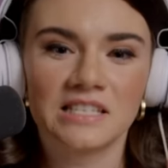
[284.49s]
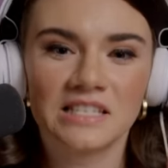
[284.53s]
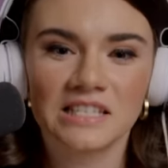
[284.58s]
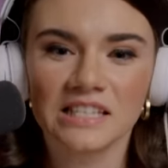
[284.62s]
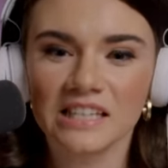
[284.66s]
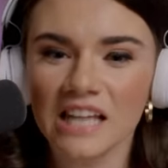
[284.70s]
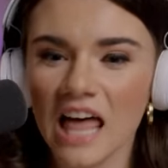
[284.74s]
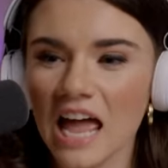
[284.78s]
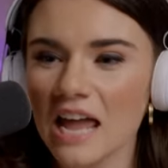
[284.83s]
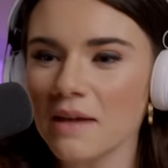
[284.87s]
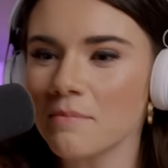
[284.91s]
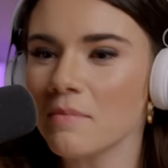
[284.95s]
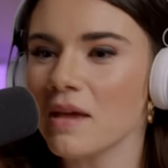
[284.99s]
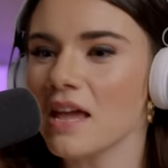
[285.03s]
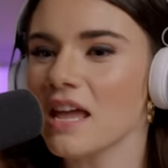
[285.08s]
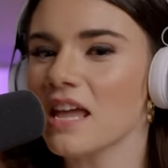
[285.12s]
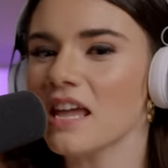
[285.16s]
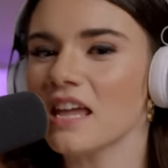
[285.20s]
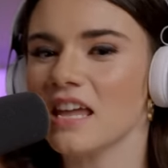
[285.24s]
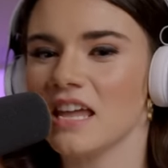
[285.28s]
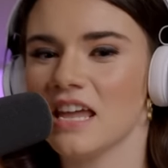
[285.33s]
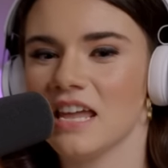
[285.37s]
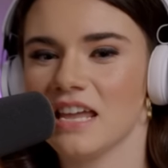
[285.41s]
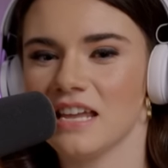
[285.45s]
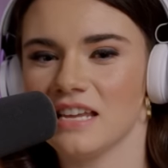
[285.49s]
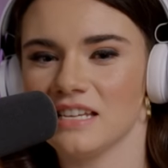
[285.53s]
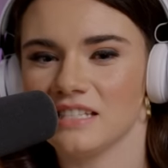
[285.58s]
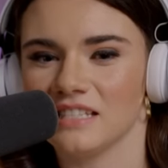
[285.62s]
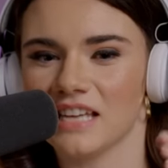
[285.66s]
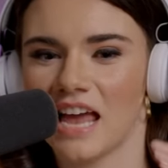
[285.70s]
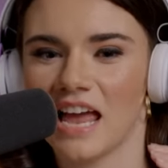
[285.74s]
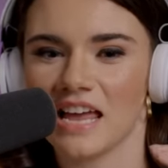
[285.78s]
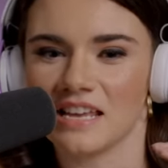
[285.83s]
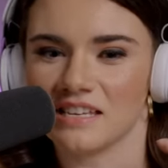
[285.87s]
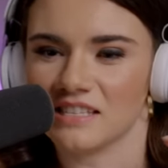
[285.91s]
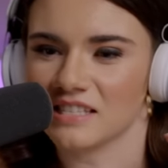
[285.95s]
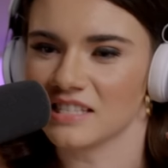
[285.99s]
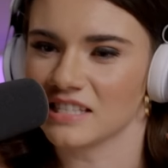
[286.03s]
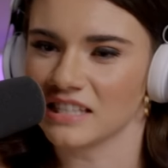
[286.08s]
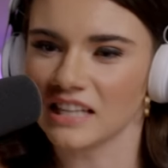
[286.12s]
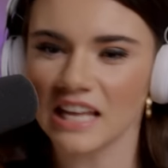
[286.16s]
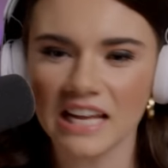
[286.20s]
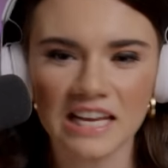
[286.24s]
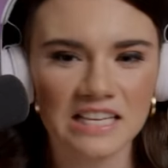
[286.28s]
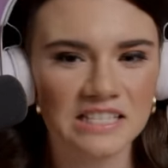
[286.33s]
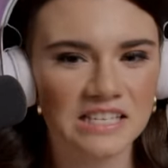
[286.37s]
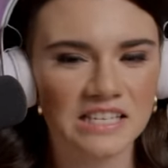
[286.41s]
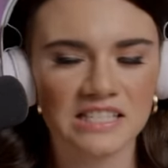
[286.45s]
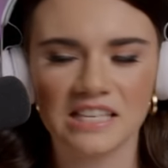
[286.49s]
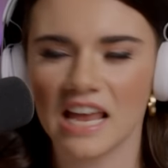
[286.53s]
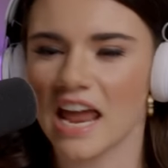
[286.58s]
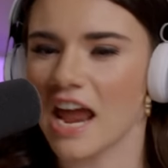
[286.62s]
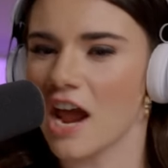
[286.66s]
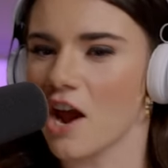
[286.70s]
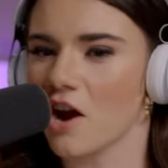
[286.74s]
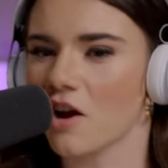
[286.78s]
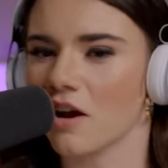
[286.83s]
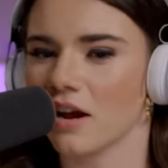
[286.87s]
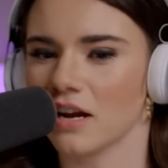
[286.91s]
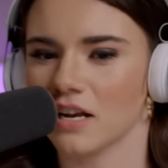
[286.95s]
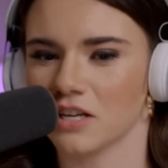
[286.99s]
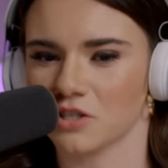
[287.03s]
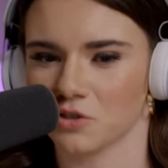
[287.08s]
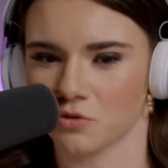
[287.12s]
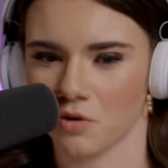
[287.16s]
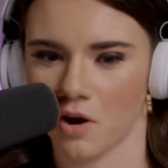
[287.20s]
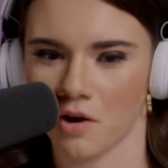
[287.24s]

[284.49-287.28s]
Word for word: slimy, he's as slick as his hair, and it's